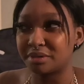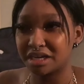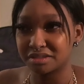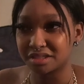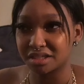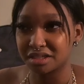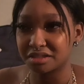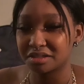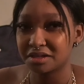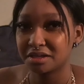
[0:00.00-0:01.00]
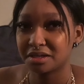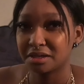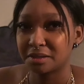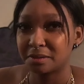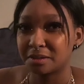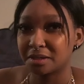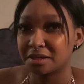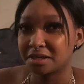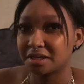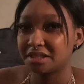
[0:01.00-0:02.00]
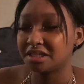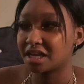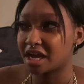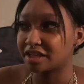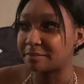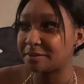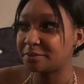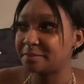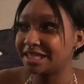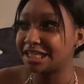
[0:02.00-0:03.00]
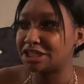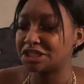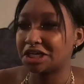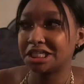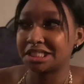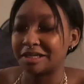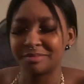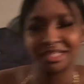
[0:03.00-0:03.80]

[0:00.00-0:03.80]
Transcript: brown skin. You you brown skin. Yeah, like people be like you're dark skin. I'm